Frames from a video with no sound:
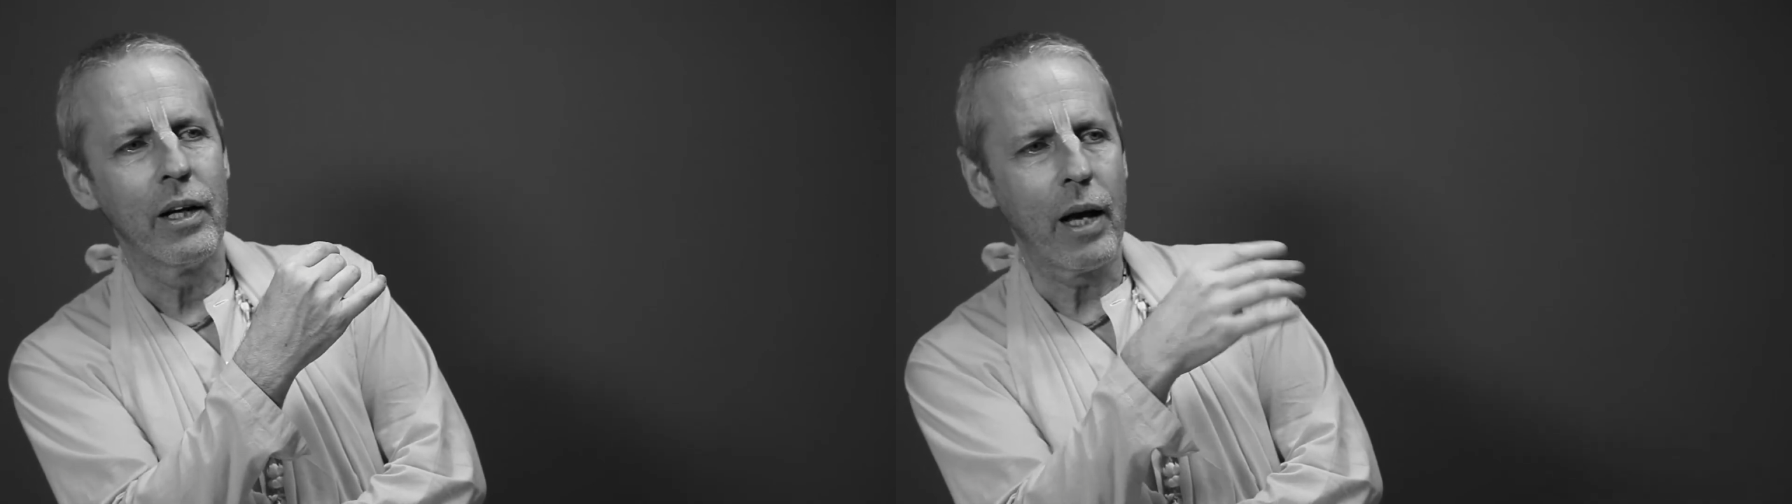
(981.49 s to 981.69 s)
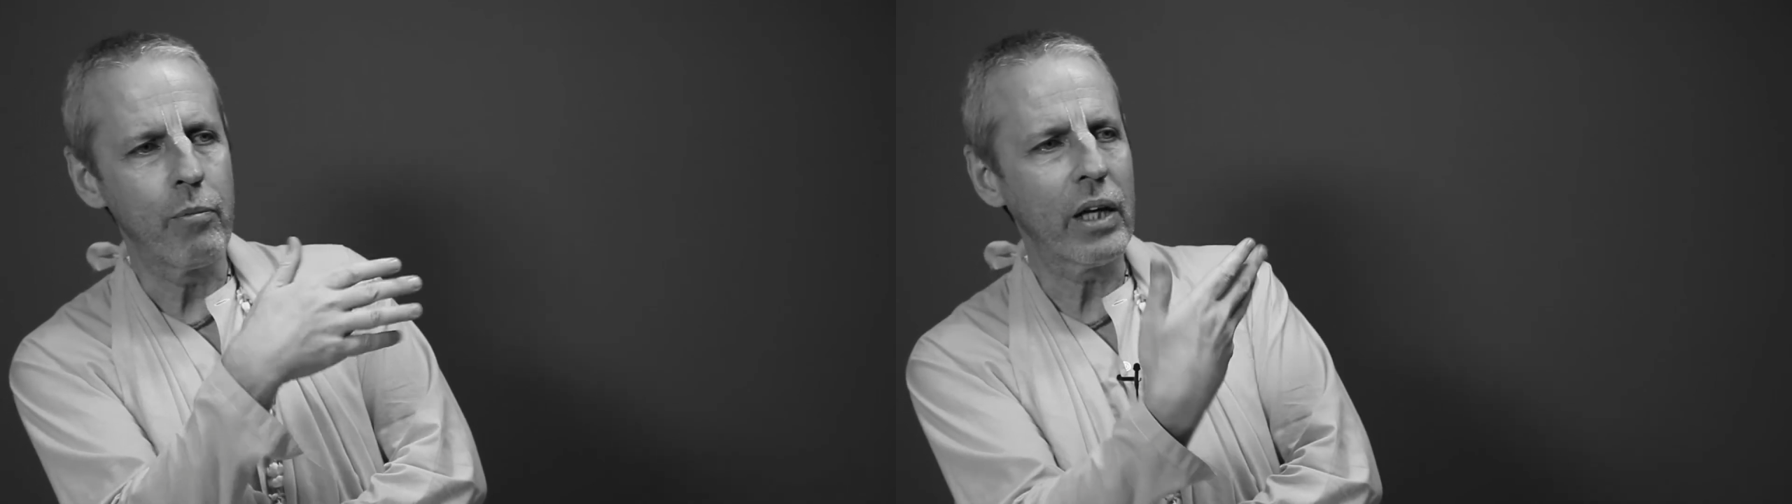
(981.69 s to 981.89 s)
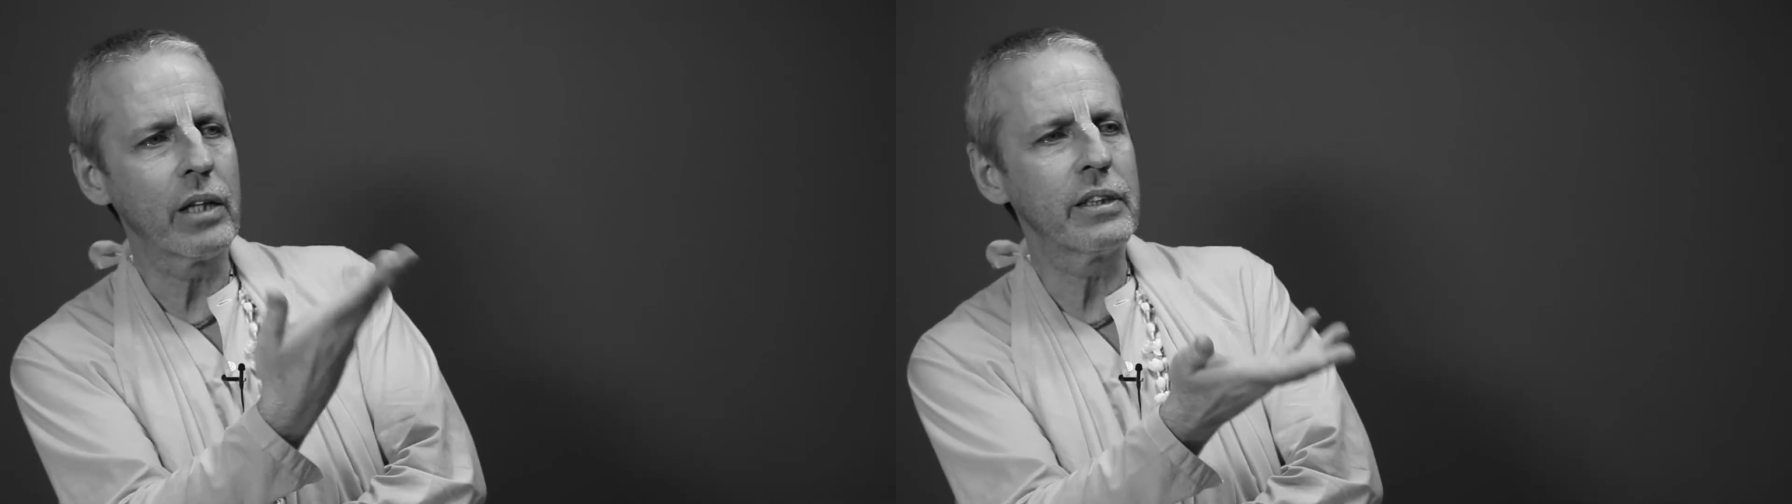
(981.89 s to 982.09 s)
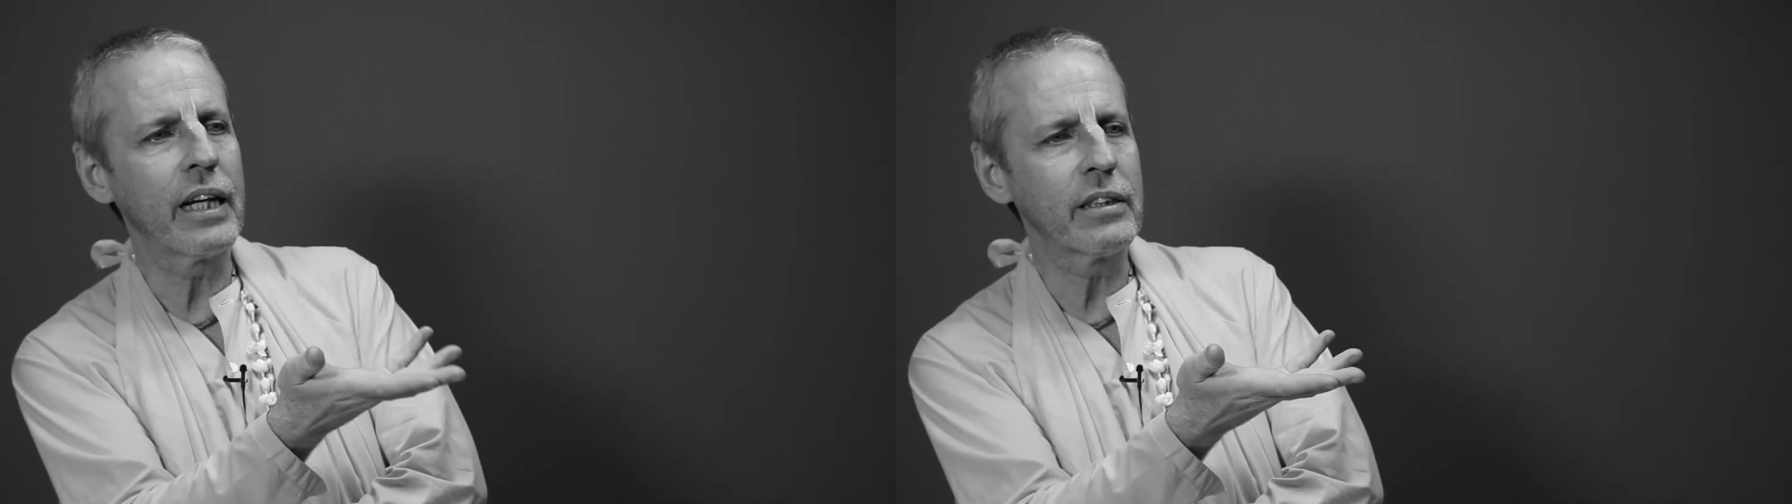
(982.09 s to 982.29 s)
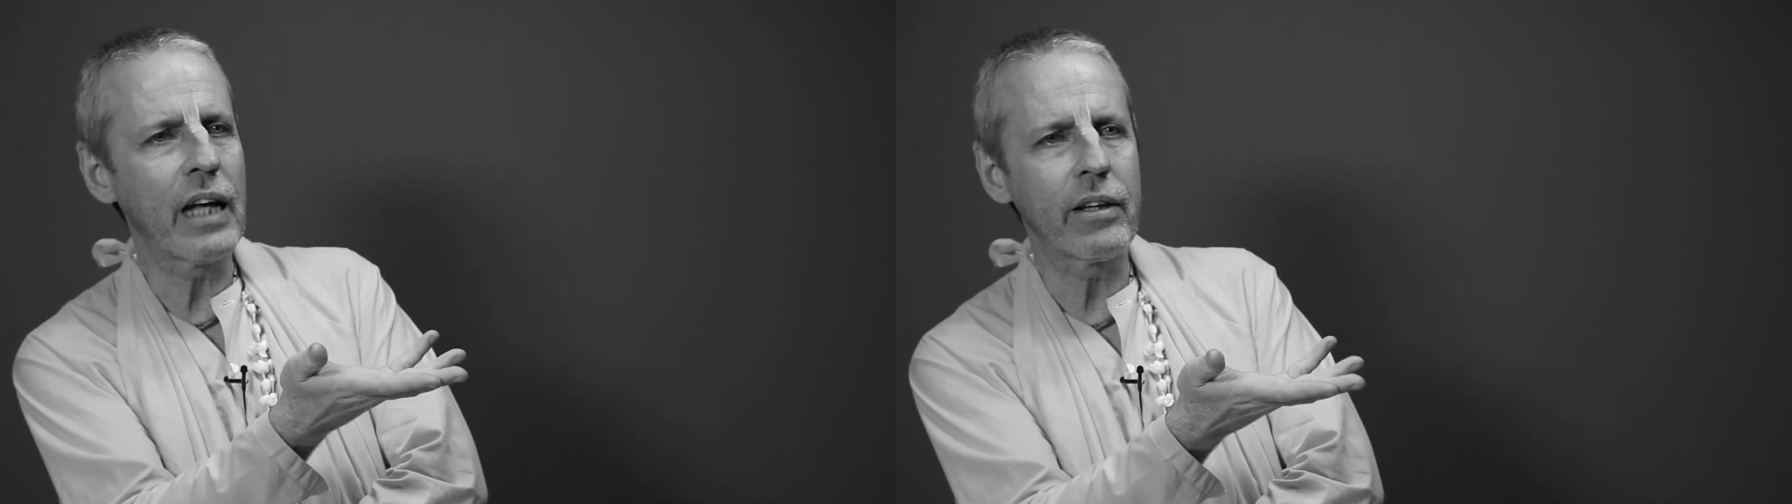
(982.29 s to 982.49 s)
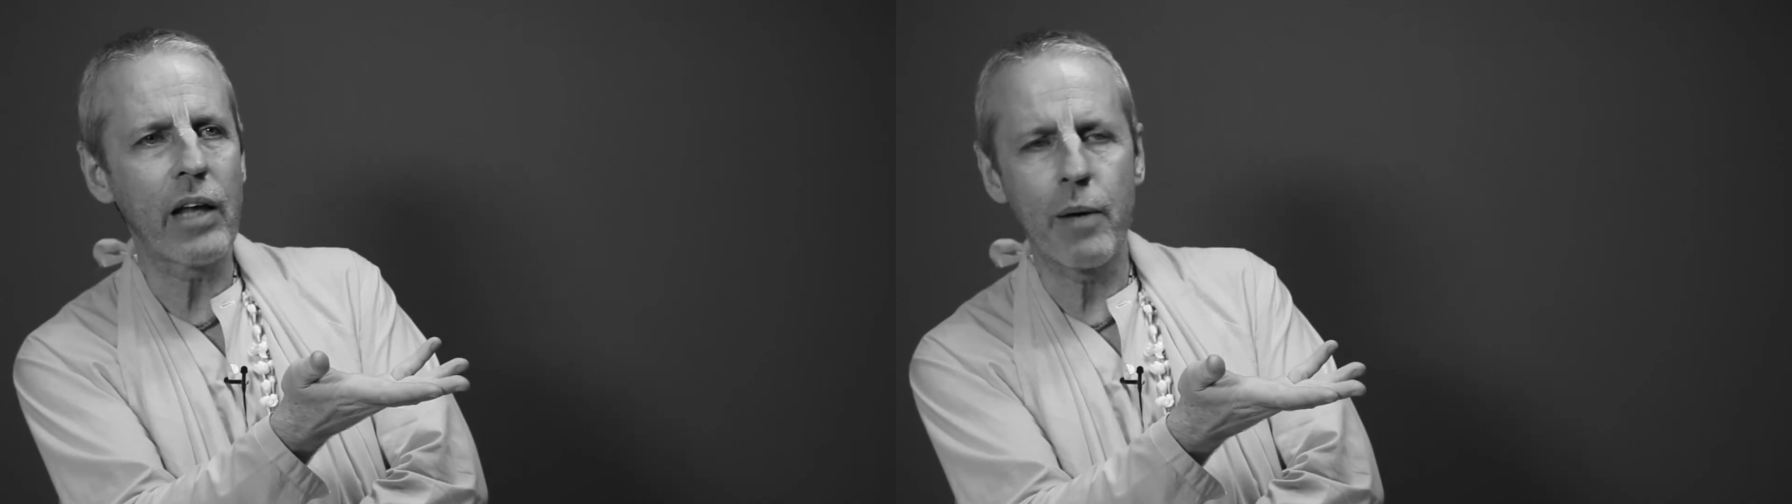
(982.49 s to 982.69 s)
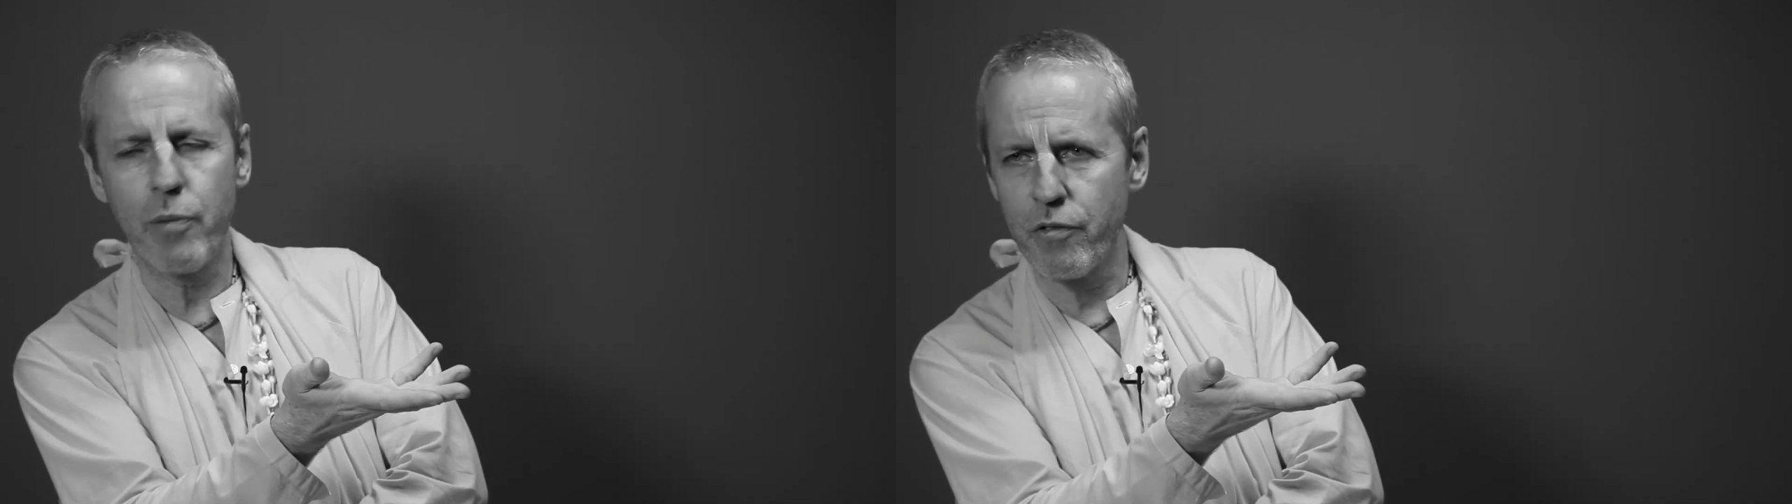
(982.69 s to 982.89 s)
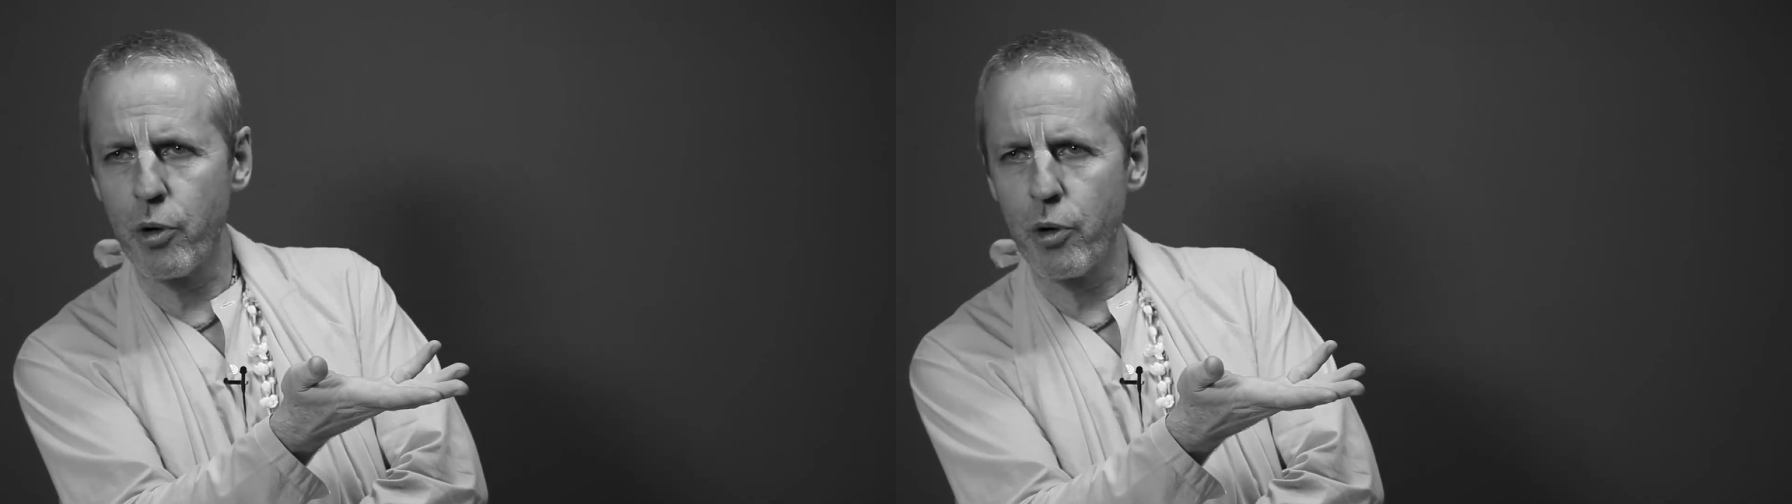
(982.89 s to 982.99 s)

And because he has that type